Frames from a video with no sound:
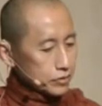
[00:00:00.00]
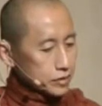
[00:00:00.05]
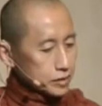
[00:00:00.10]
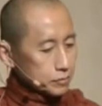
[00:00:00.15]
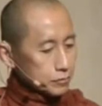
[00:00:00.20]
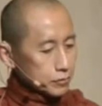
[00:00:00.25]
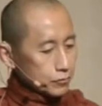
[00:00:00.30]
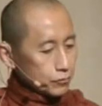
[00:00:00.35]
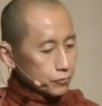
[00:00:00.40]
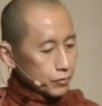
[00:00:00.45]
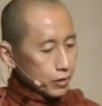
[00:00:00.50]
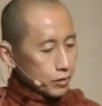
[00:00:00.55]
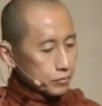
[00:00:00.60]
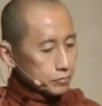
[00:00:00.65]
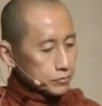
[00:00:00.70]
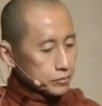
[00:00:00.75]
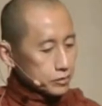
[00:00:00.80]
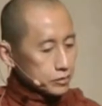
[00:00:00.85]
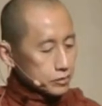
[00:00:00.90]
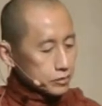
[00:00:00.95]
visible
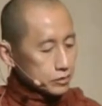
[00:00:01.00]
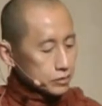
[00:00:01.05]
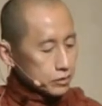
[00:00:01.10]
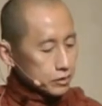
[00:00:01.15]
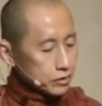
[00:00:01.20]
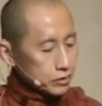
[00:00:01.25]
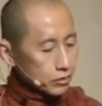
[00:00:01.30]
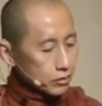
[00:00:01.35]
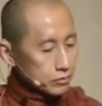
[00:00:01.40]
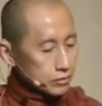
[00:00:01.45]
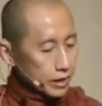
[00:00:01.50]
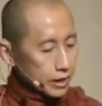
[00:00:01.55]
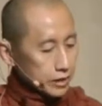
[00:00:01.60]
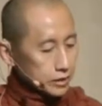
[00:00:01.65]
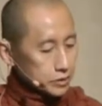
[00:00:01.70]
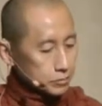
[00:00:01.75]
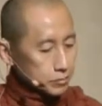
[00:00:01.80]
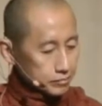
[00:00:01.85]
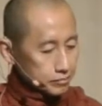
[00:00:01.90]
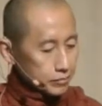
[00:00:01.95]
forms
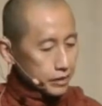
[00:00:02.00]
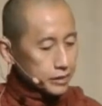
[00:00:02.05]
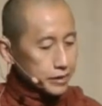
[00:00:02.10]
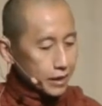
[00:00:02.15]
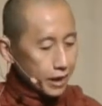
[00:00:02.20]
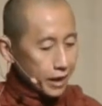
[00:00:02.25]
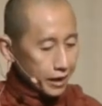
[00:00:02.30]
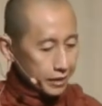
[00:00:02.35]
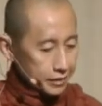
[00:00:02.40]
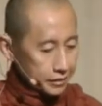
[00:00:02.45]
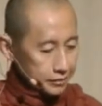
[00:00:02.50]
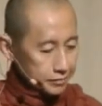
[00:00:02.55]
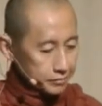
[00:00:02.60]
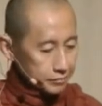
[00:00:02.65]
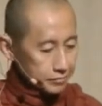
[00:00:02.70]
cognized by the eye.